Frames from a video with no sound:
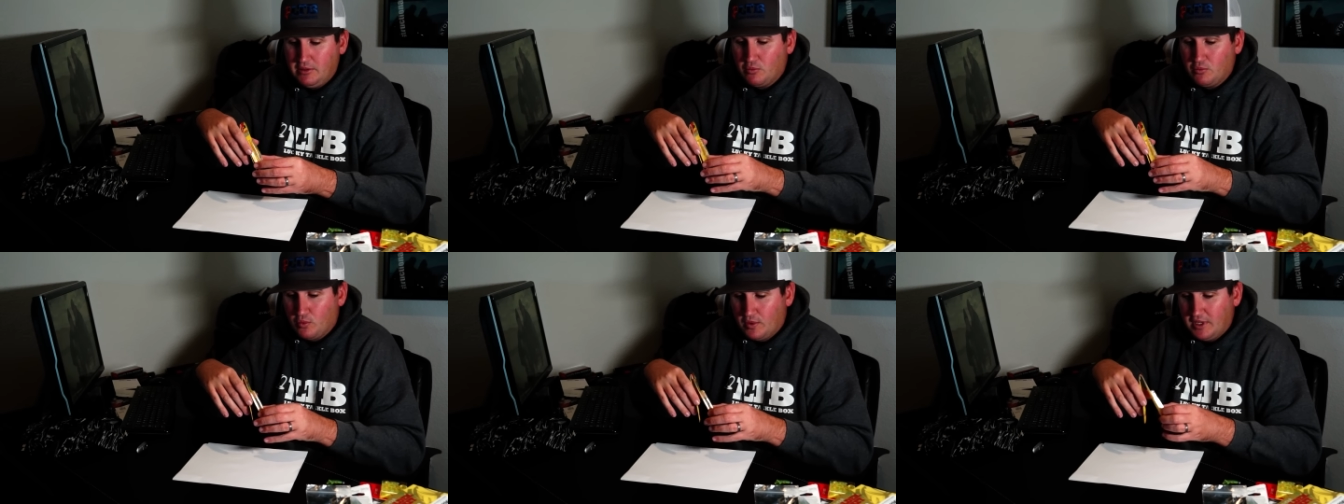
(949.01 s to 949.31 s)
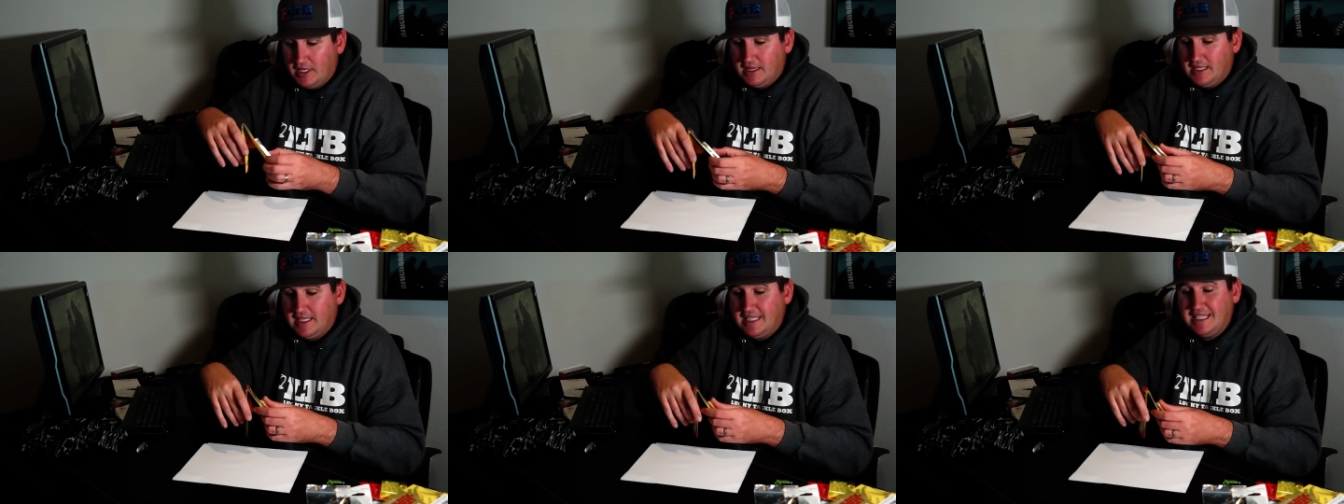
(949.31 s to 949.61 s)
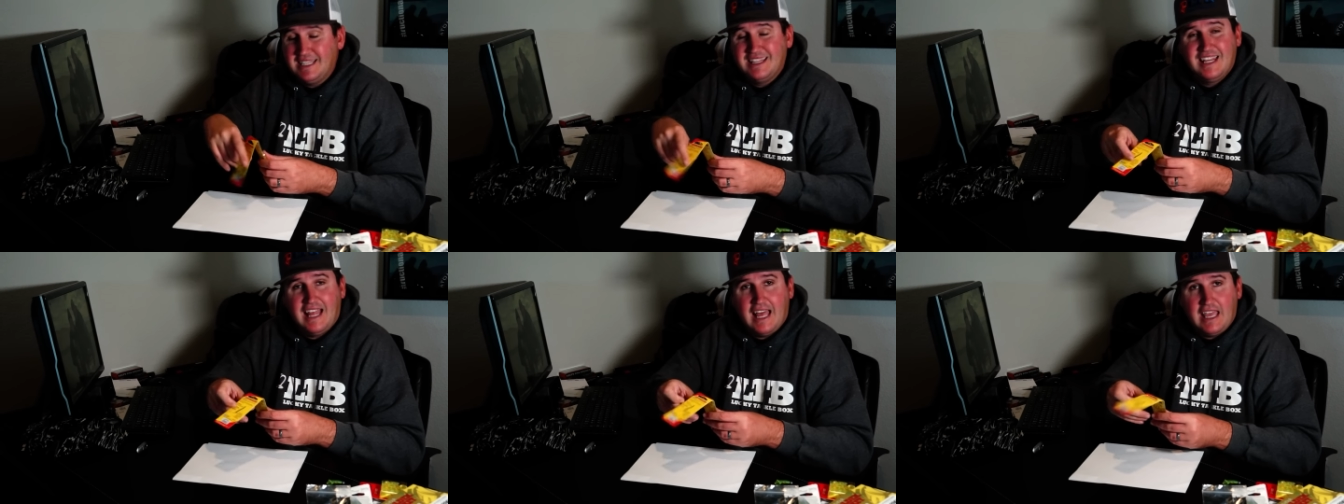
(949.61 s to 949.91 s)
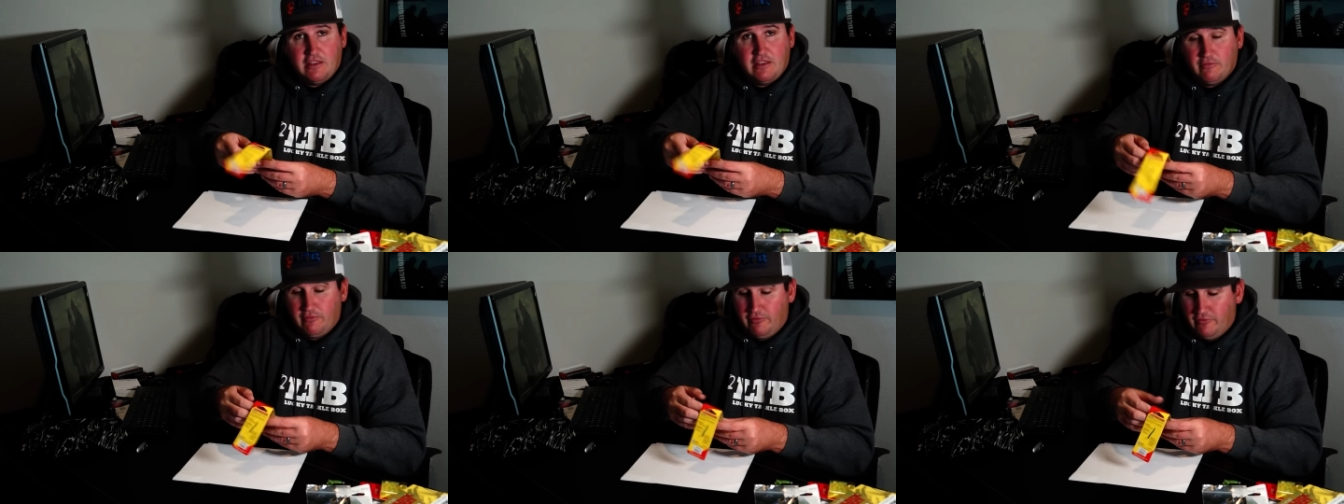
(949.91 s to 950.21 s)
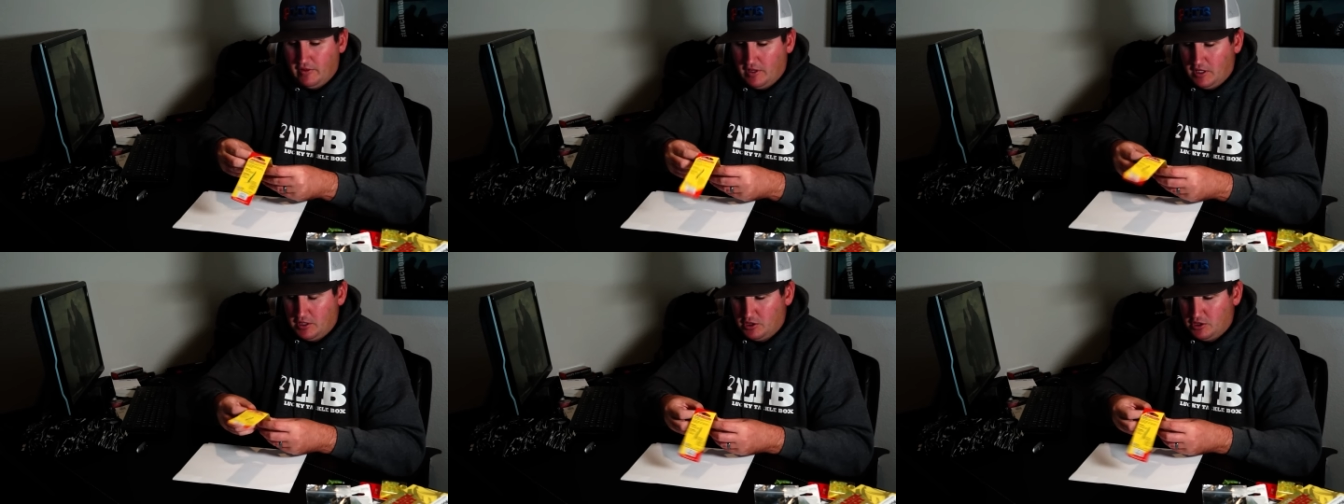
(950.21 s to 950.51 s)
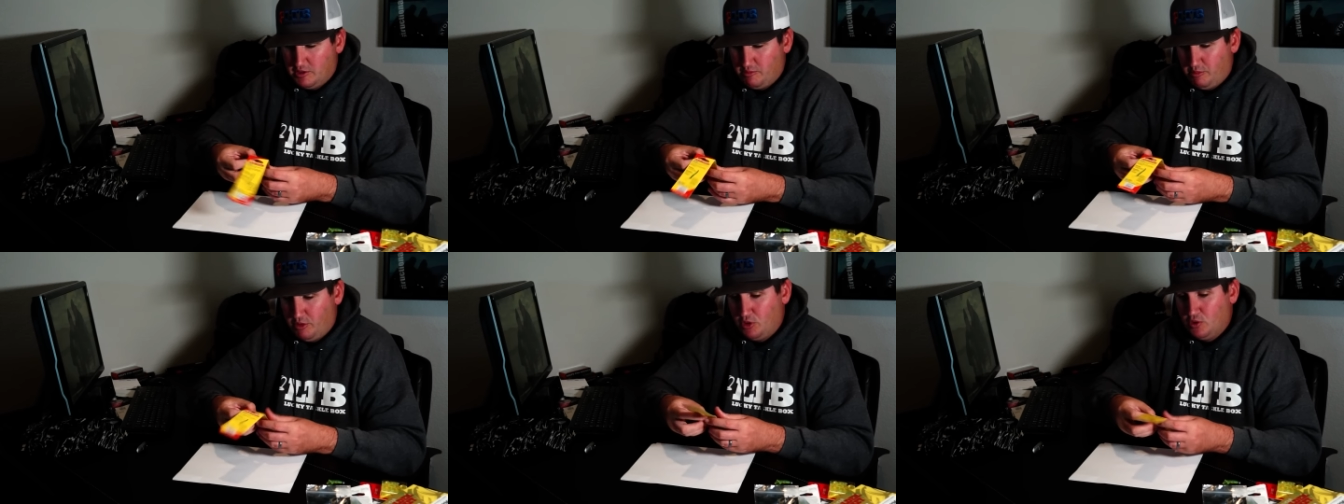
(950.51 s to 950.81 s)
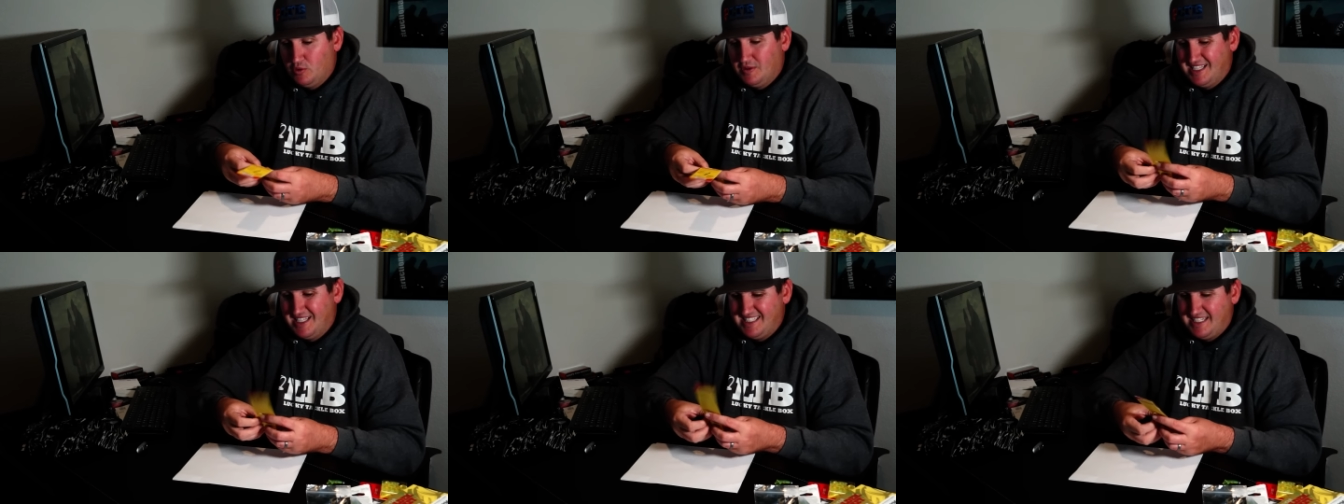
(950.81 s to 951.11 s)
really light flutter
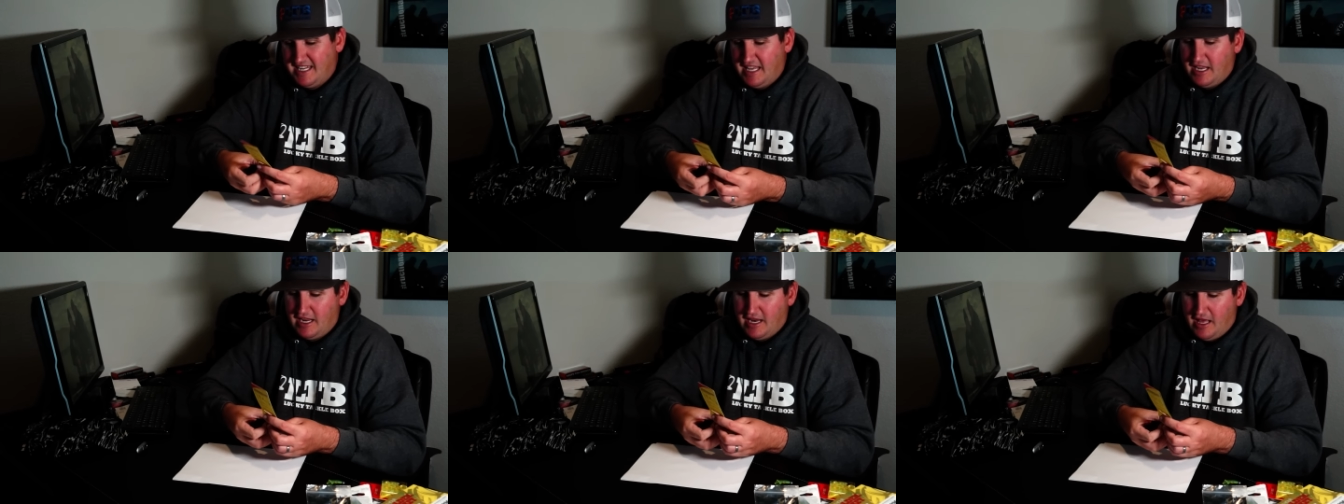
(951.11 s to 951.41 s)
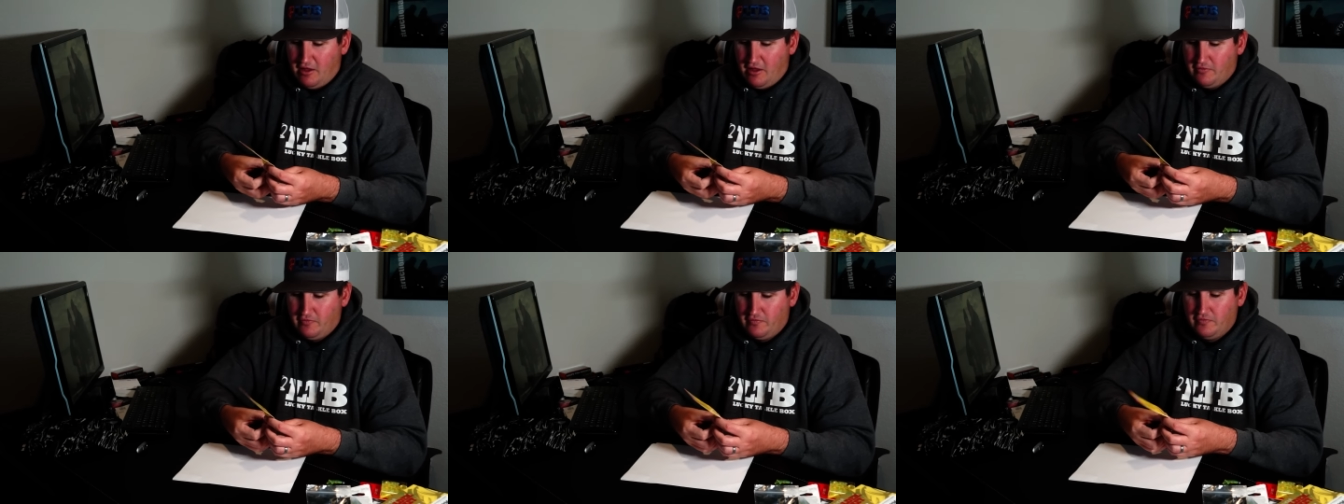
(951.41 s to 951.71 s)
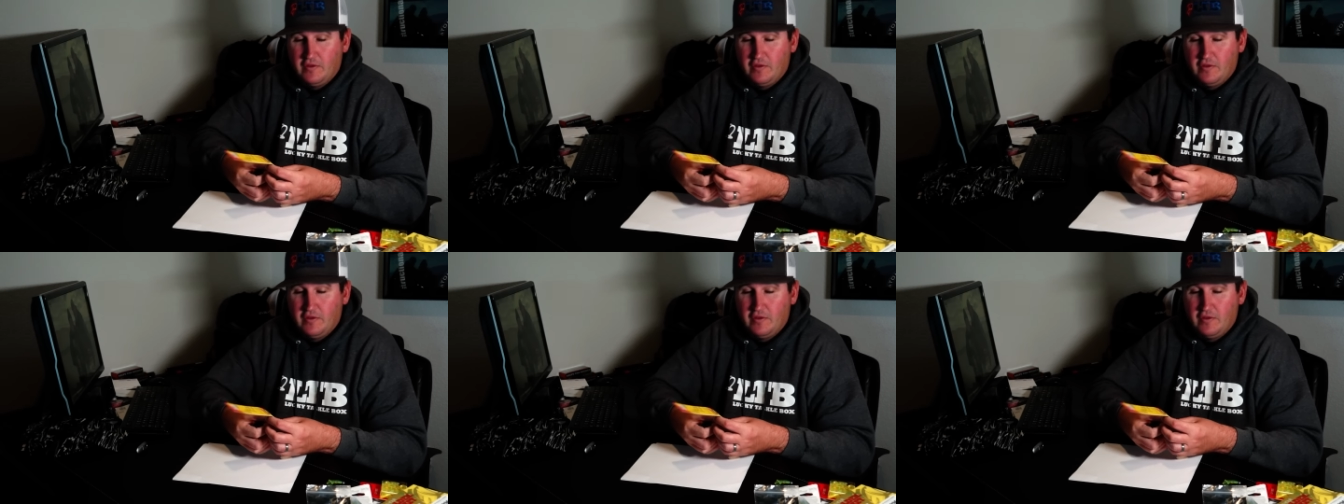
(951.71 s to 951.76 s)
spoon. Let's take it out.